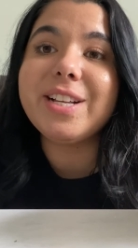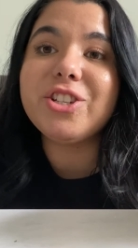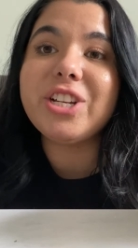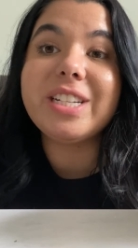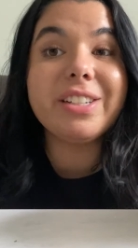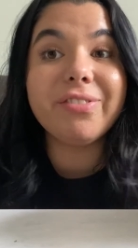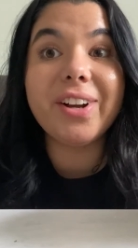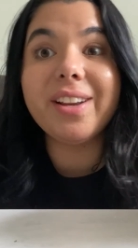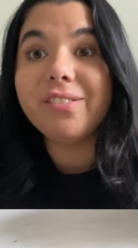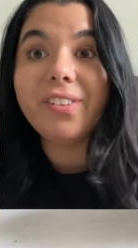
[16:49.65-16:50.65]
each day
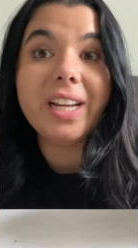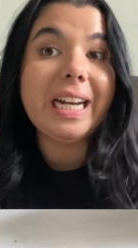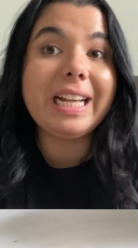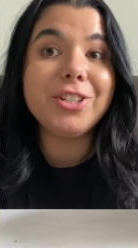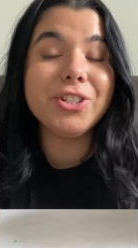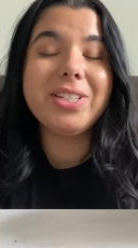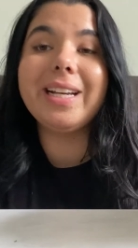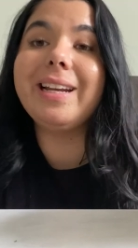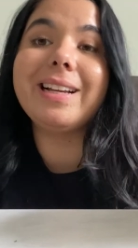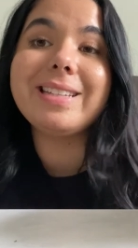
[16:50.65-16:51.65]
different and fun and
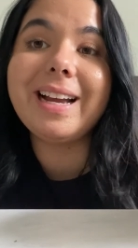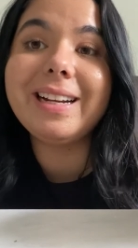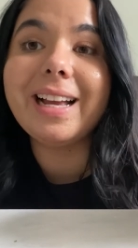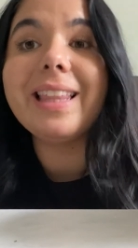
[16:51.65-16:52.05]
interesting and exciting,